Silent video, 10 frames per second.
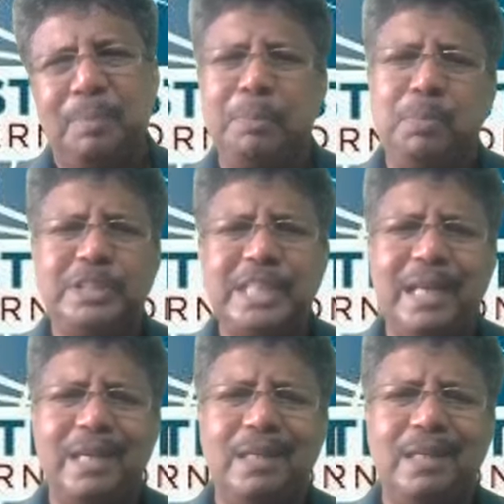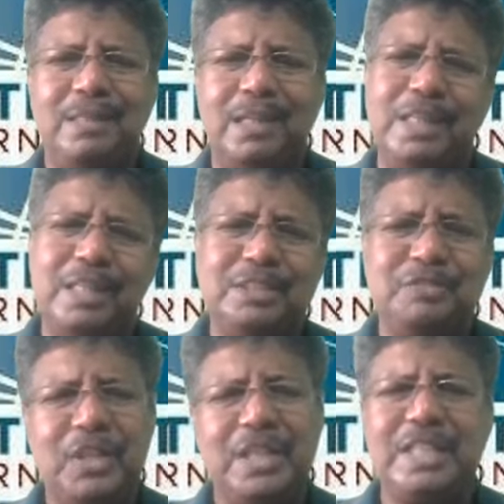People say that it
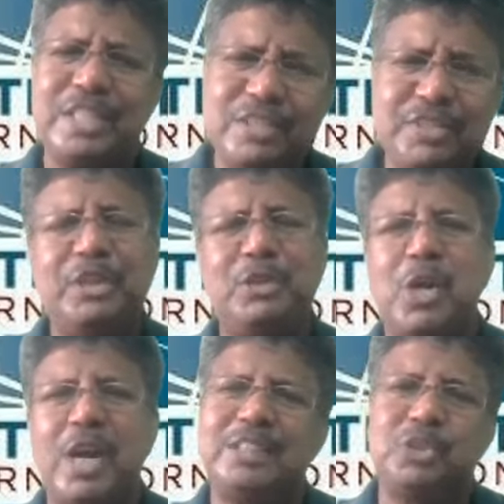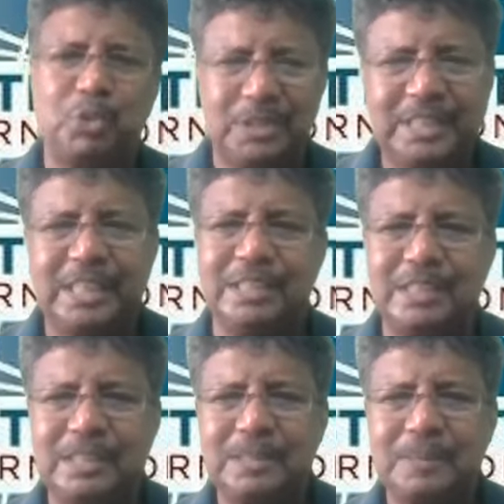is very easy to ask
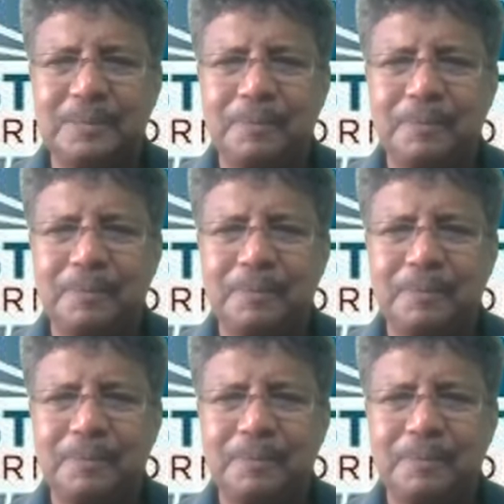questions,